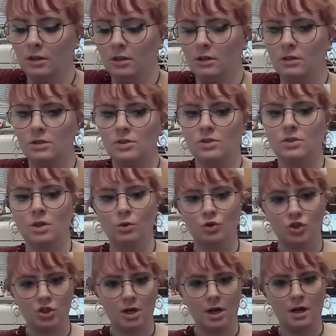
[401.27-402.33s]
So
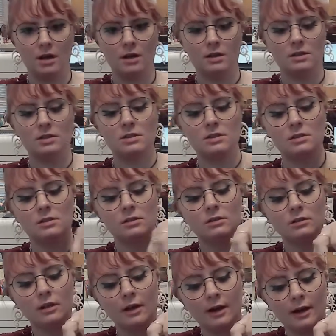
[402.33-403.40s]
just
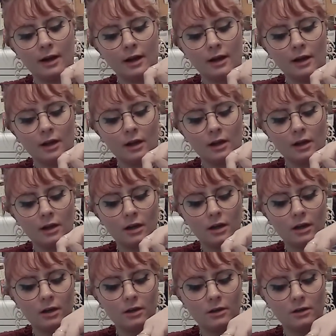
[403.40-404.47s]
like
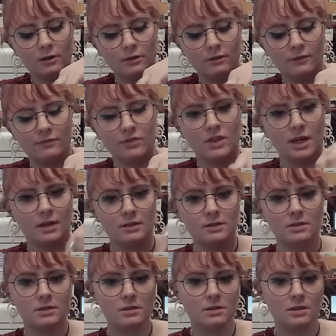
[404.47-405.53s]

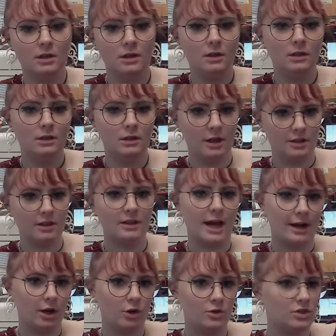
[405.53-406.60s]
this. And then
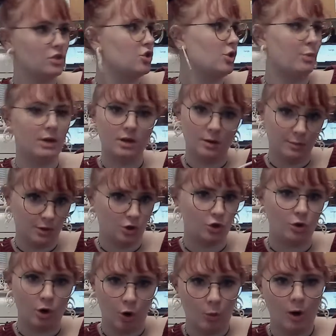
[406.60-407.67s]
that goes into a
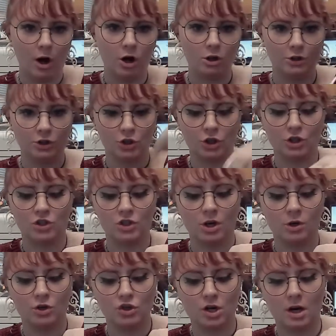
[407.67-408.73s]
computer or a wall, and you're good to go
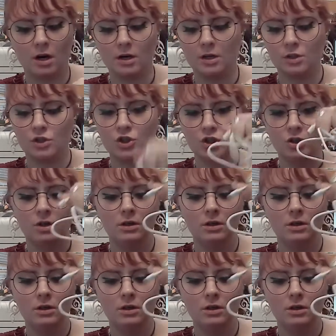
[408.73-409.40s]
to charge.